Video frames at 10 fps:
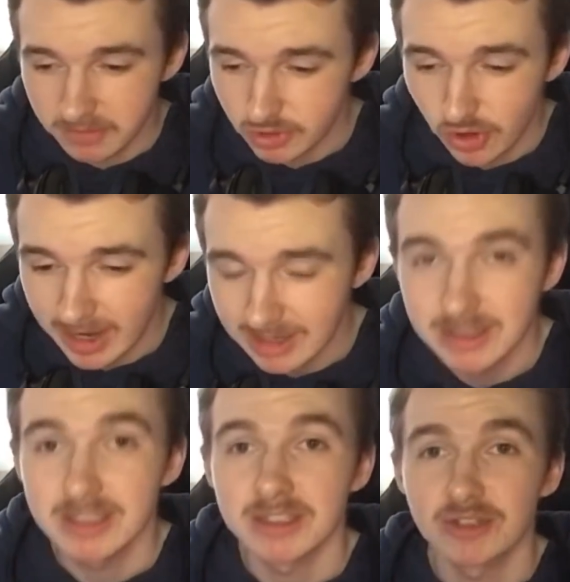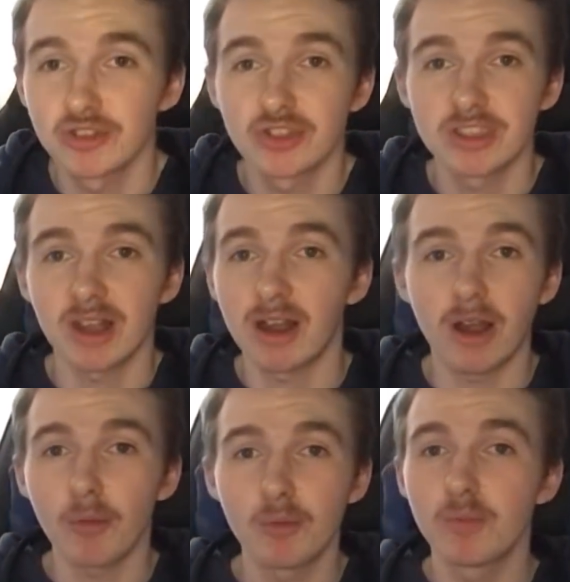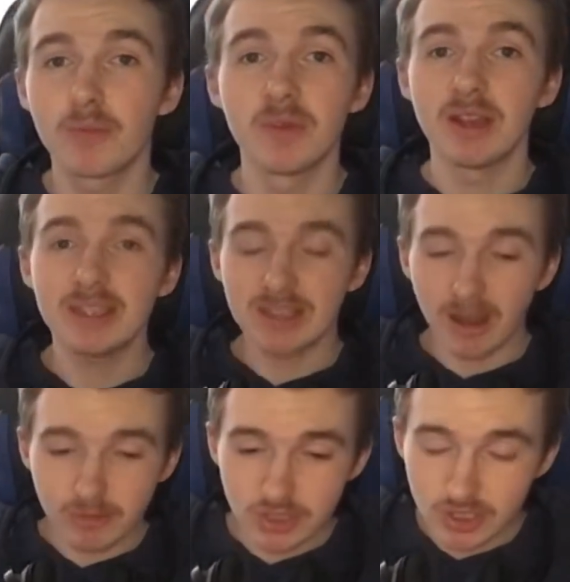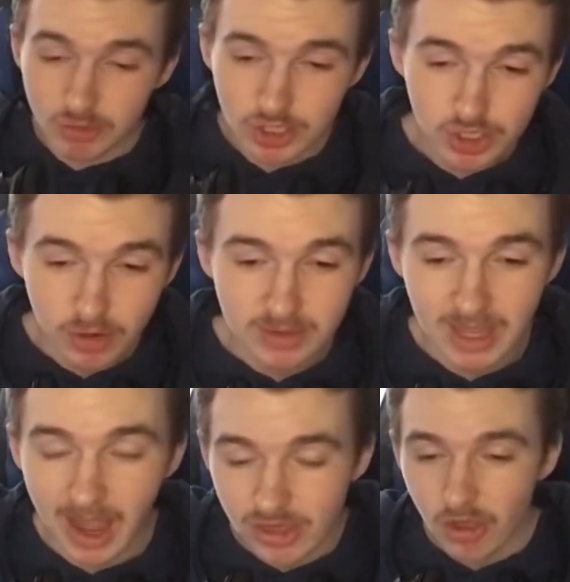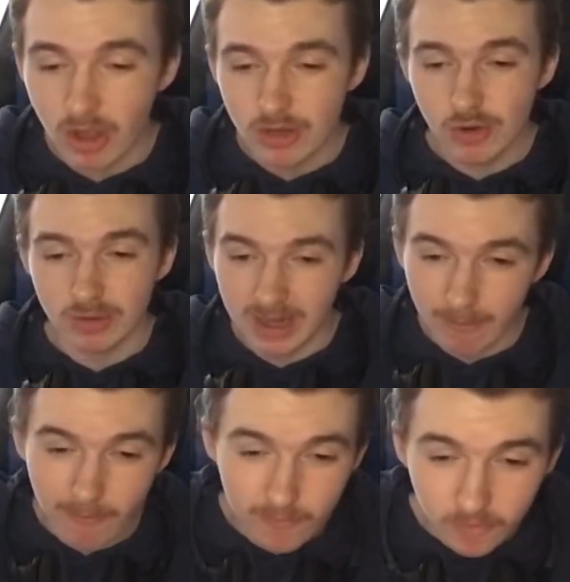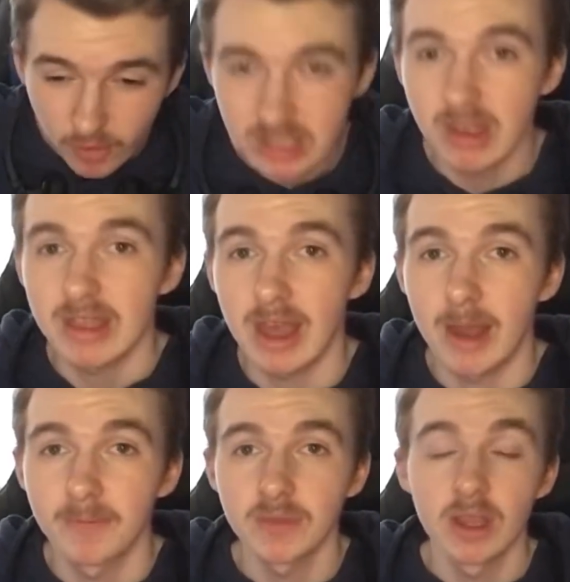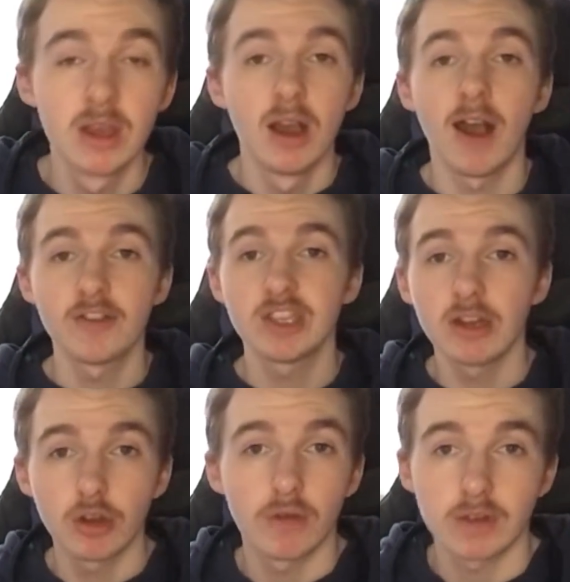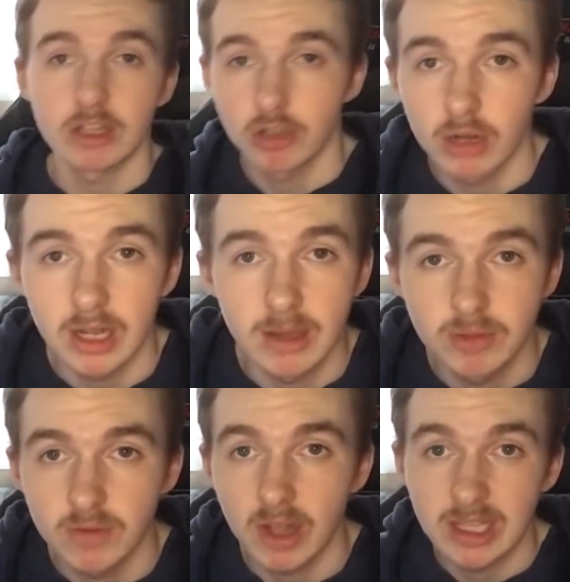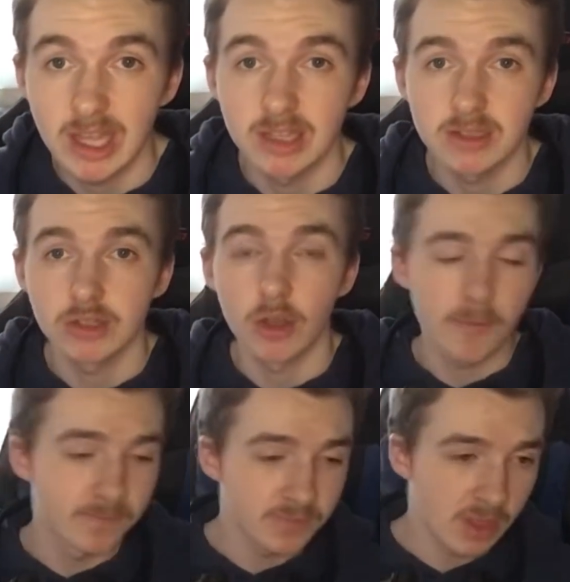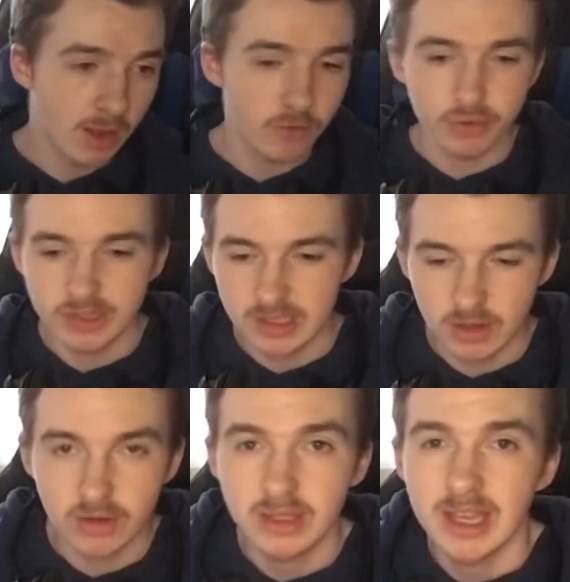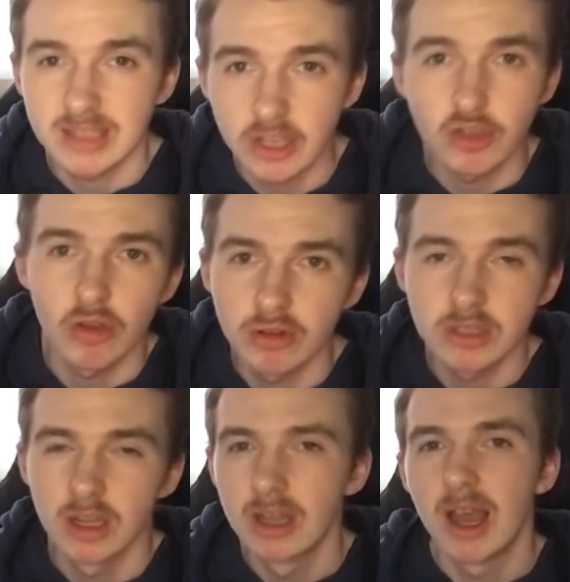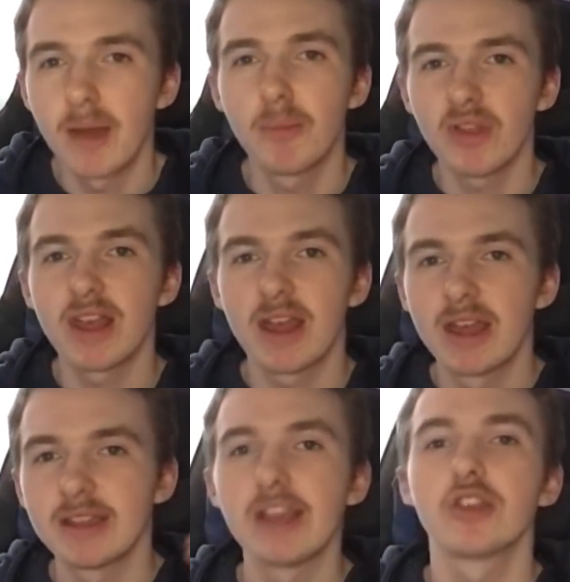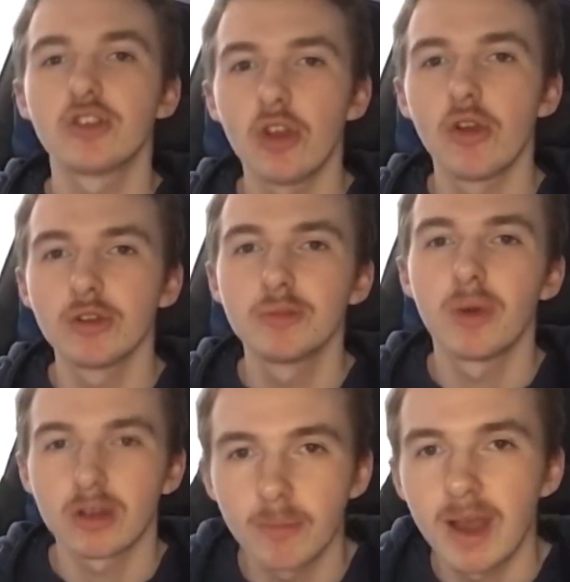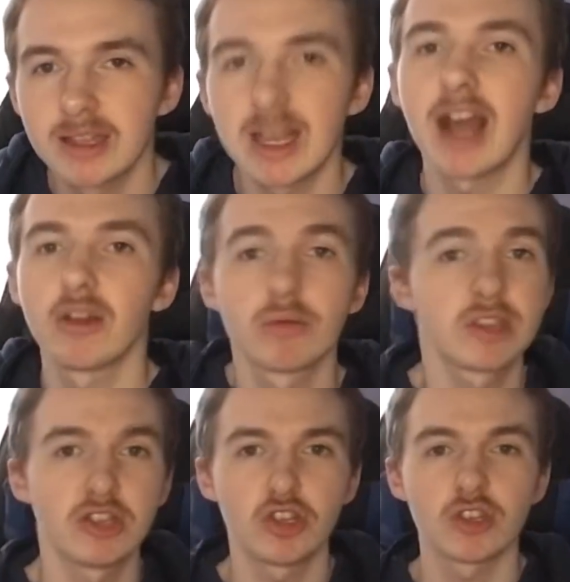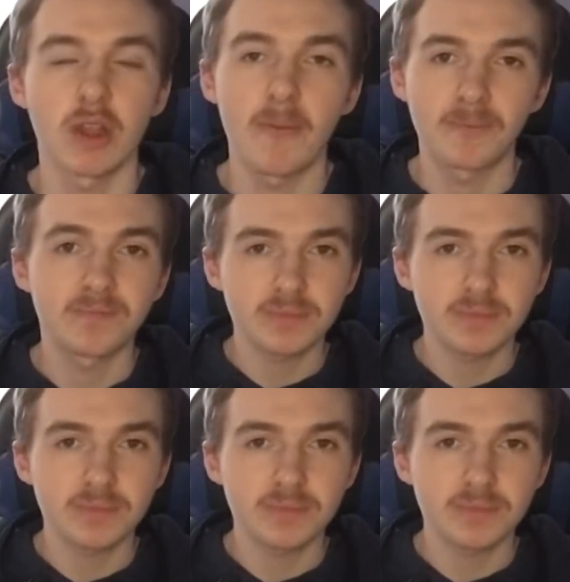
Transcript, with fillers: trained just um, it's I'm just so shocked that a nine year old can have a voice like that. I've seen a lot of like good clips of like kids, you know. Of course, there's a lot of kids that are good, and but they're they're good, but compared to adults, they're just like